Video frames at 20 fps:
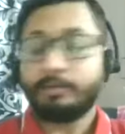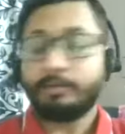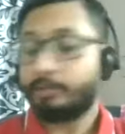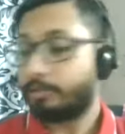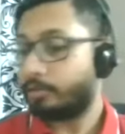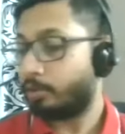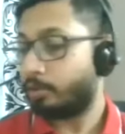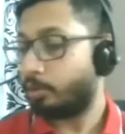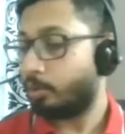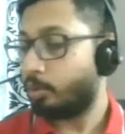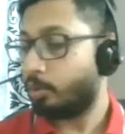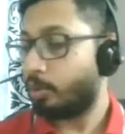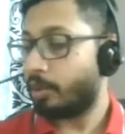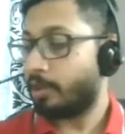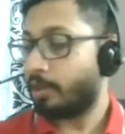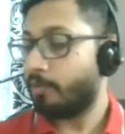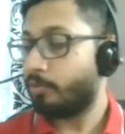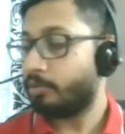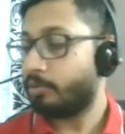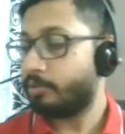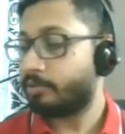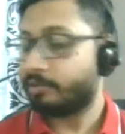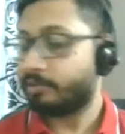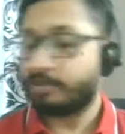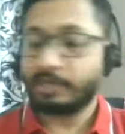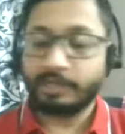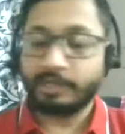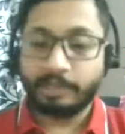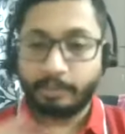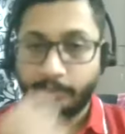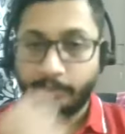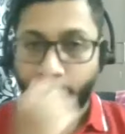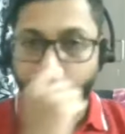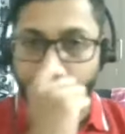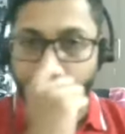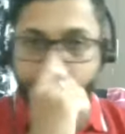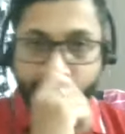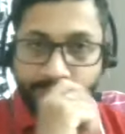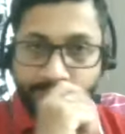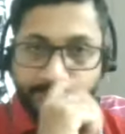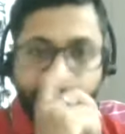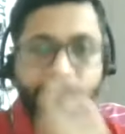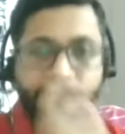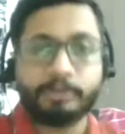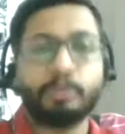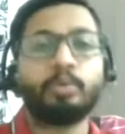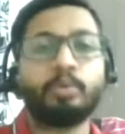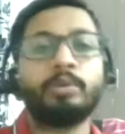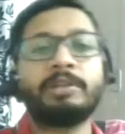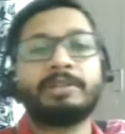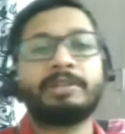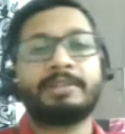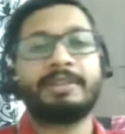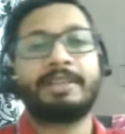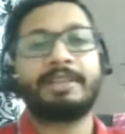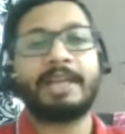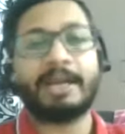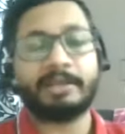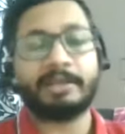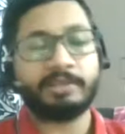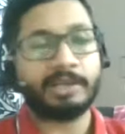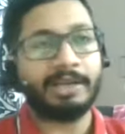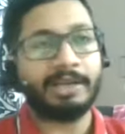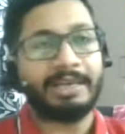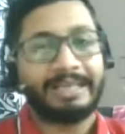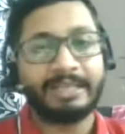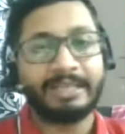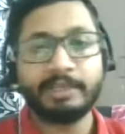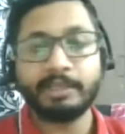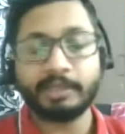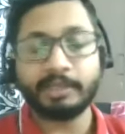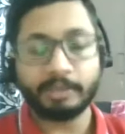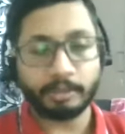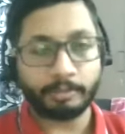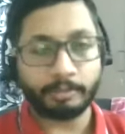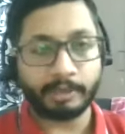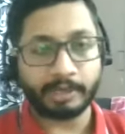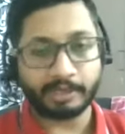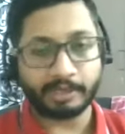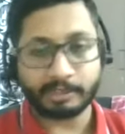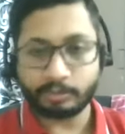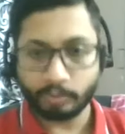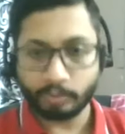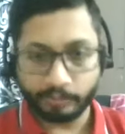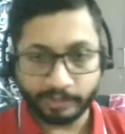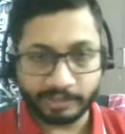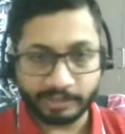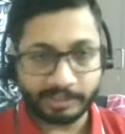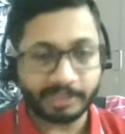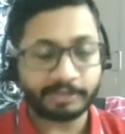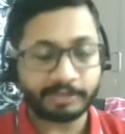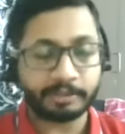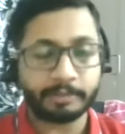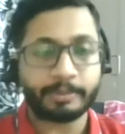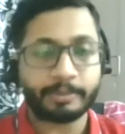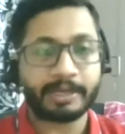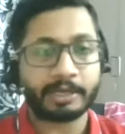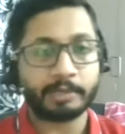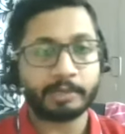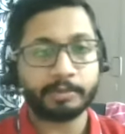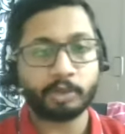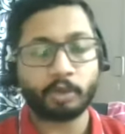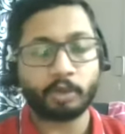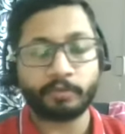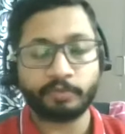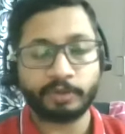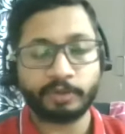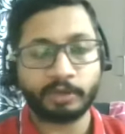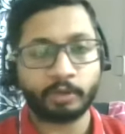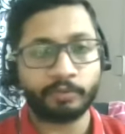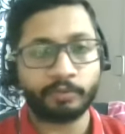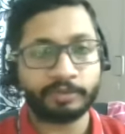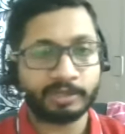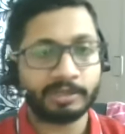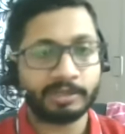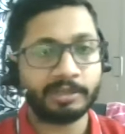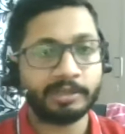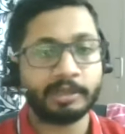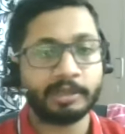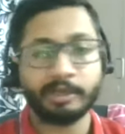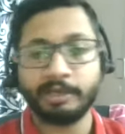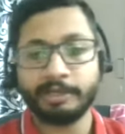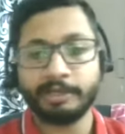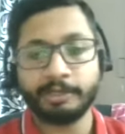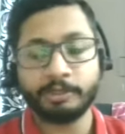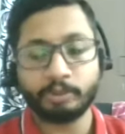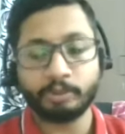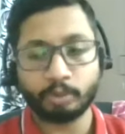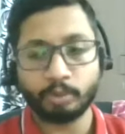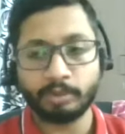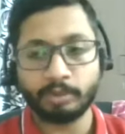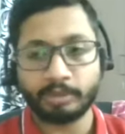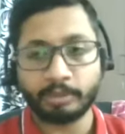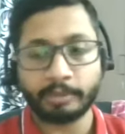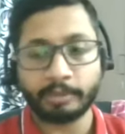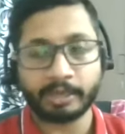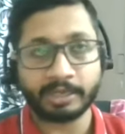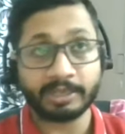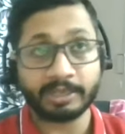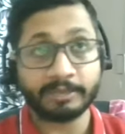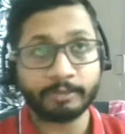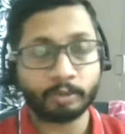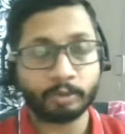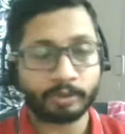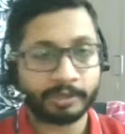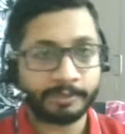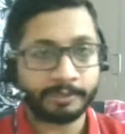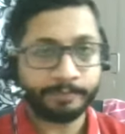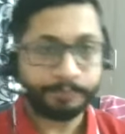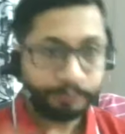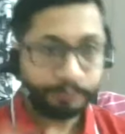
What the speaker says: So I was telling about different tools that are leading in the market. So Veritas NetBackup is obviously the leading tool in the market. Okay.